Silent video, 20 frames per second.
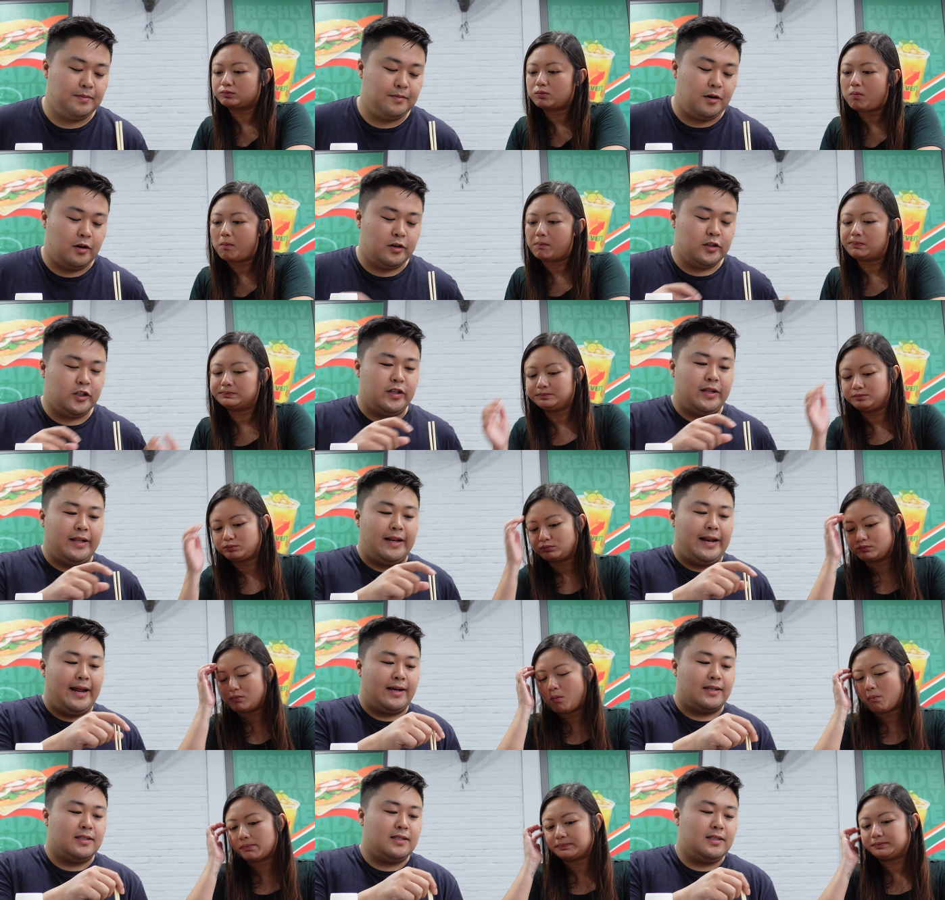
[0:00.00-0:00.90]
Speaker 1: On to the
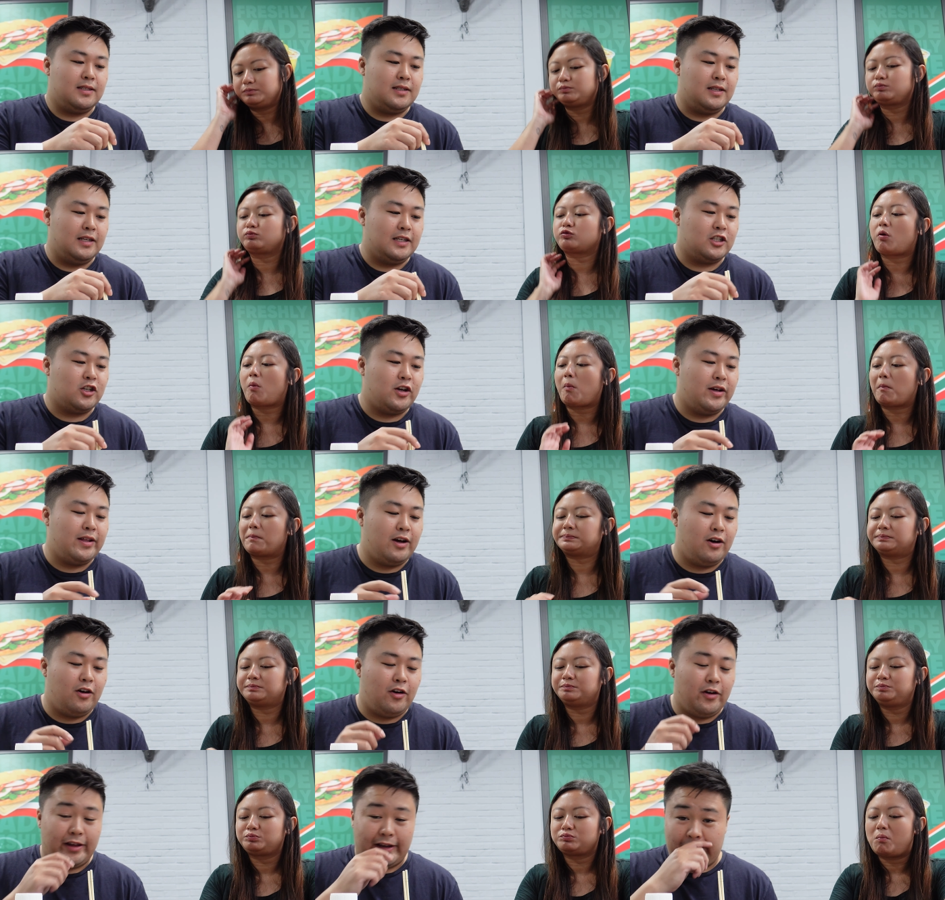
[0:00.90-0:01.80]
next. Let's try that
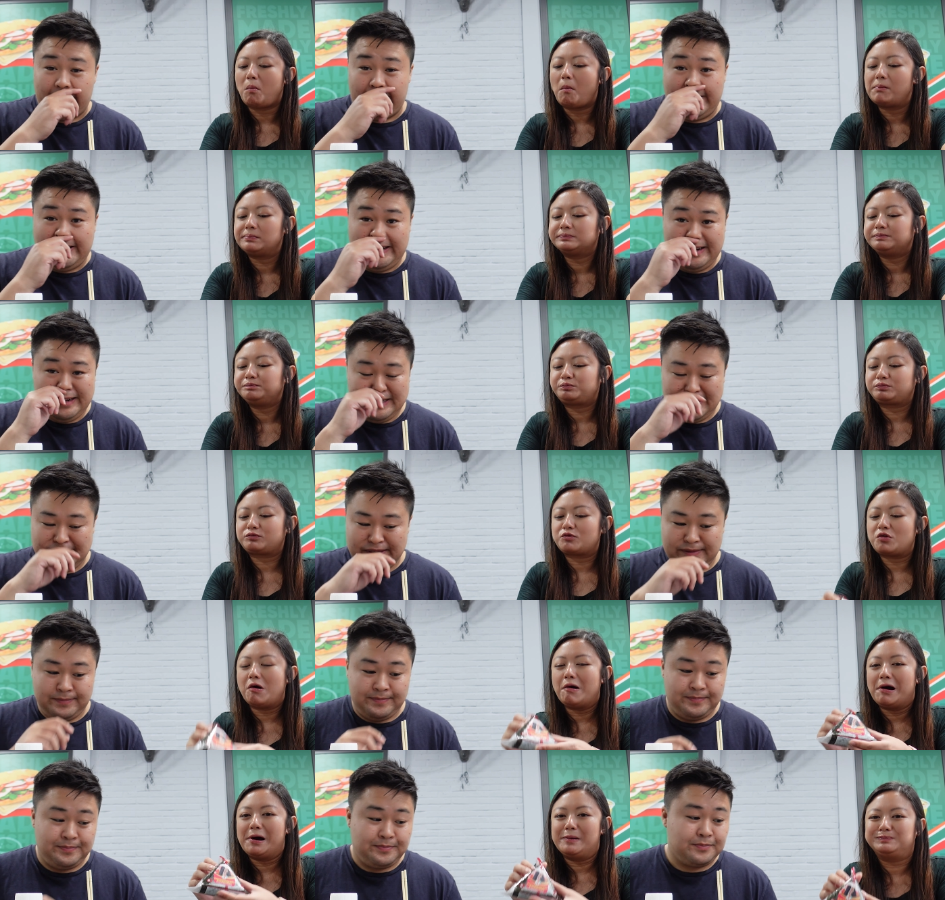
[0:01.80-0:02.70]
onigiri.
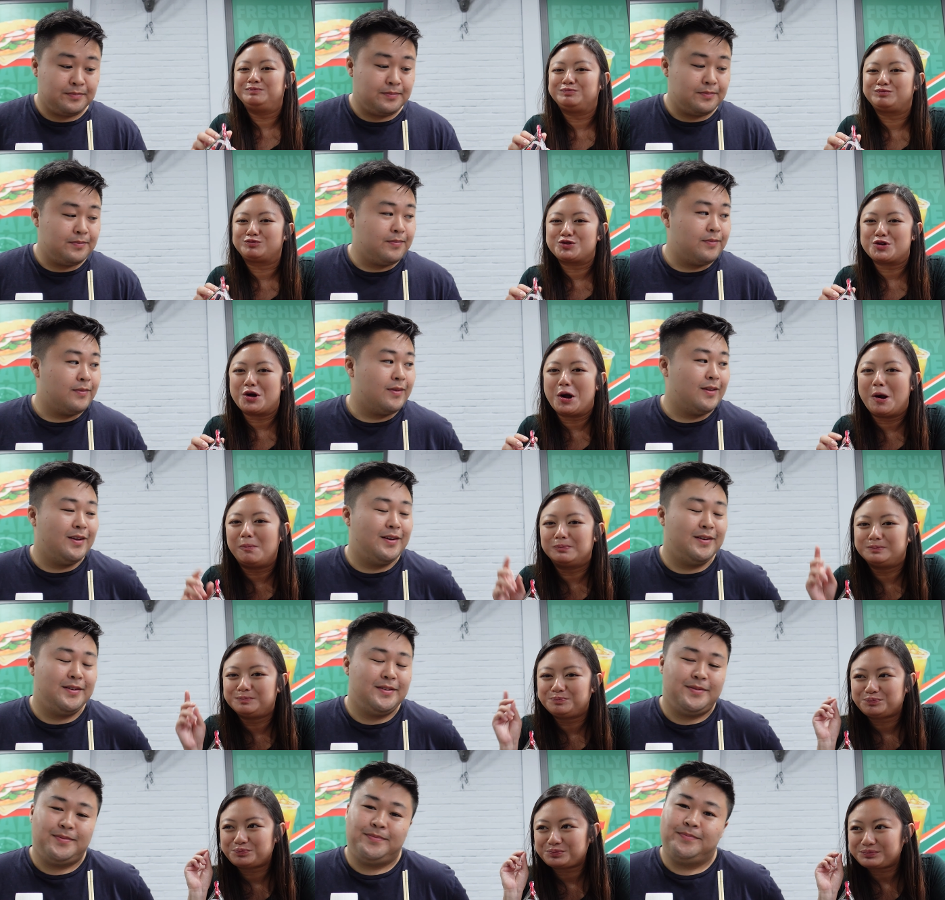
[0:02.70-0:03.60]
Speaker 2: Right. So
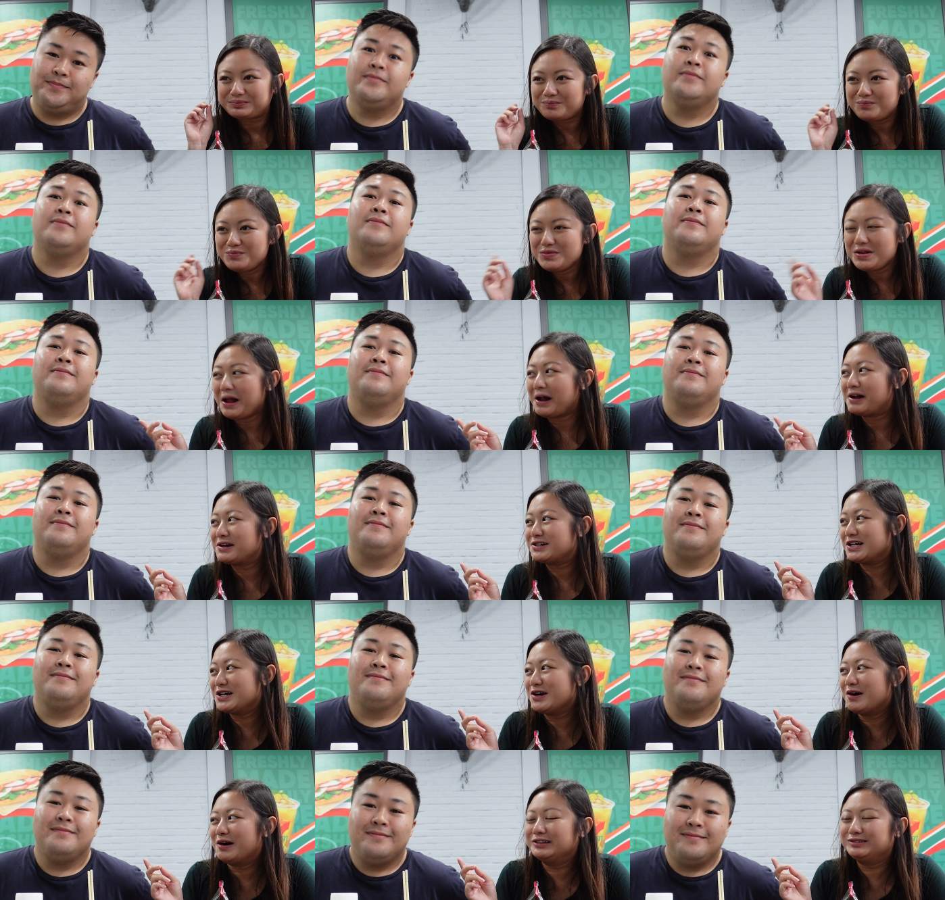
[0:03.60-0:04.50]

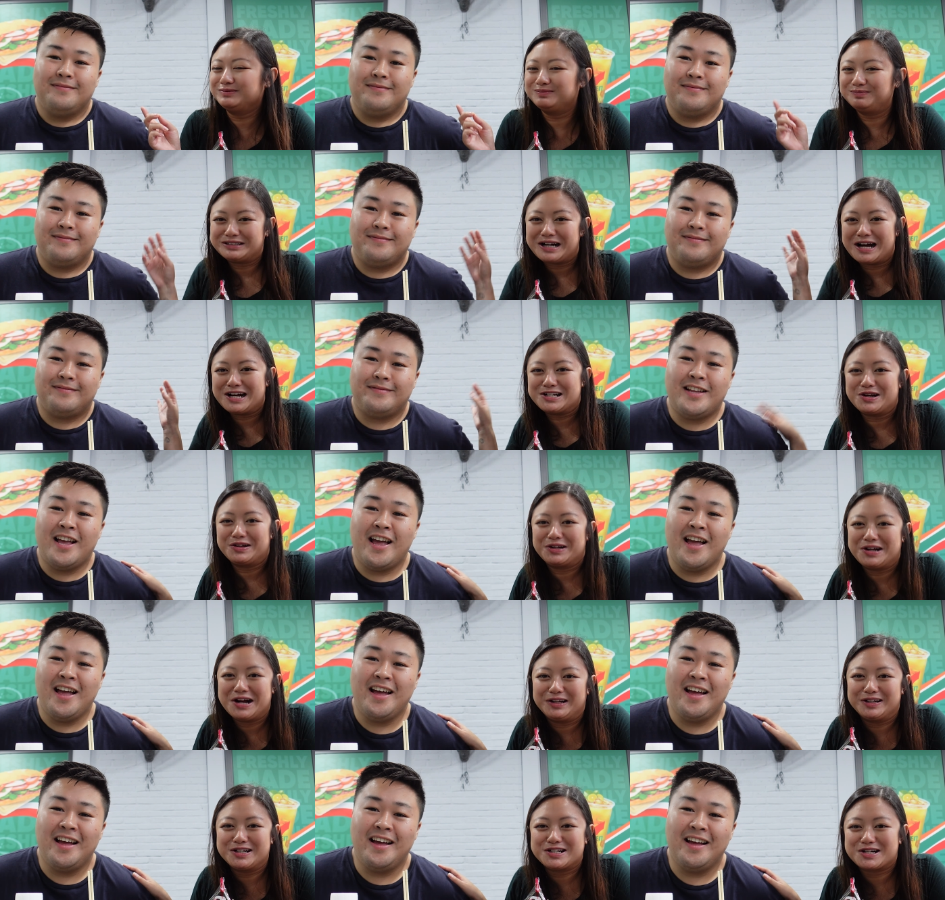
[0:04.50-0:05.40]
Dion has only
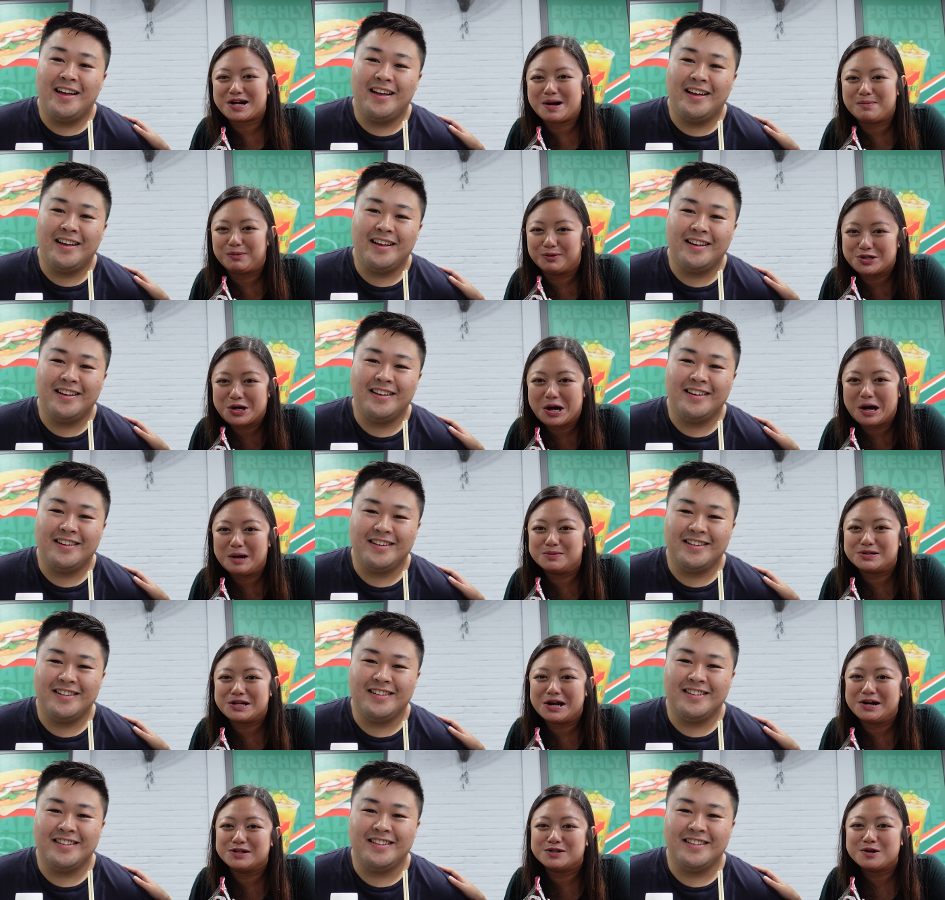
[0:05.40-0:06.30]
had this a couple of times
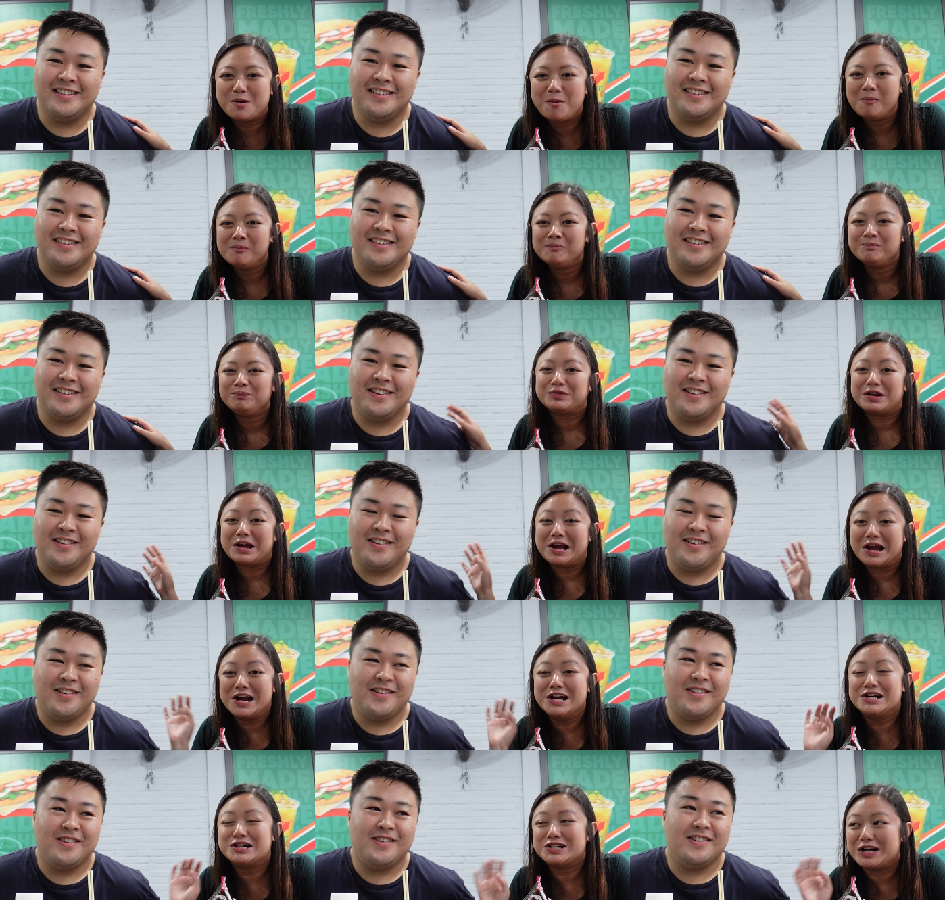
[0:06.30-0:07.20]
and
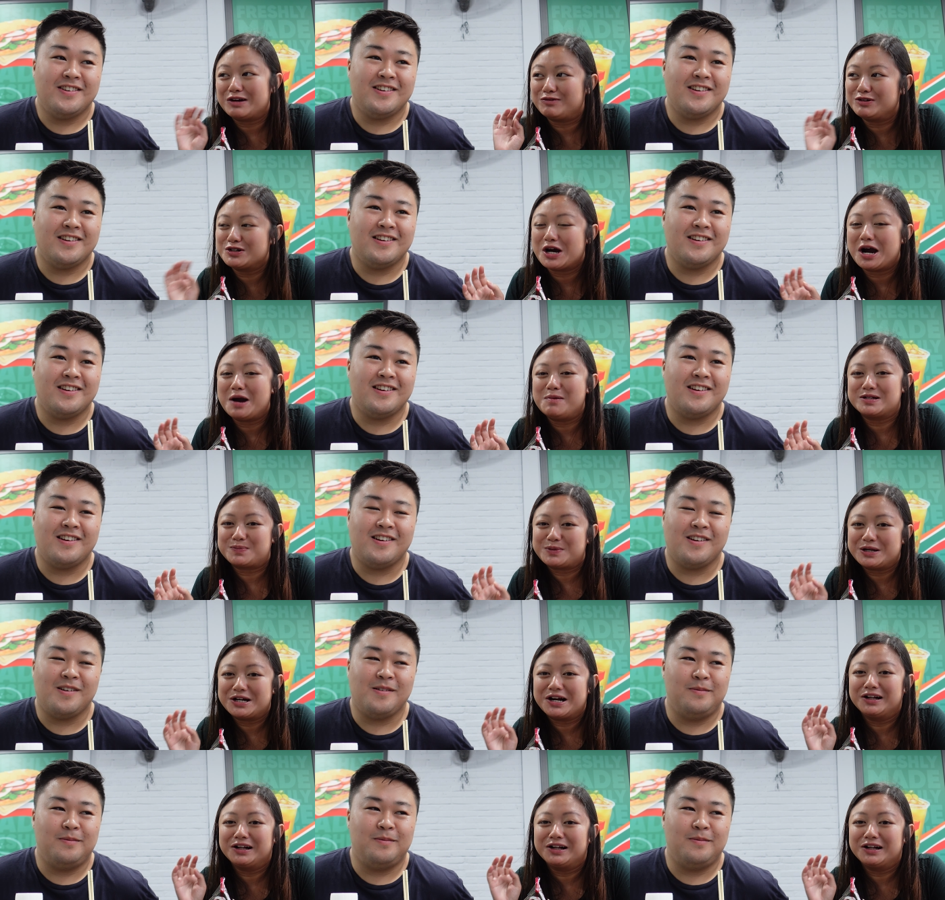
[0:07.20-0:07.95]
each and every time it's been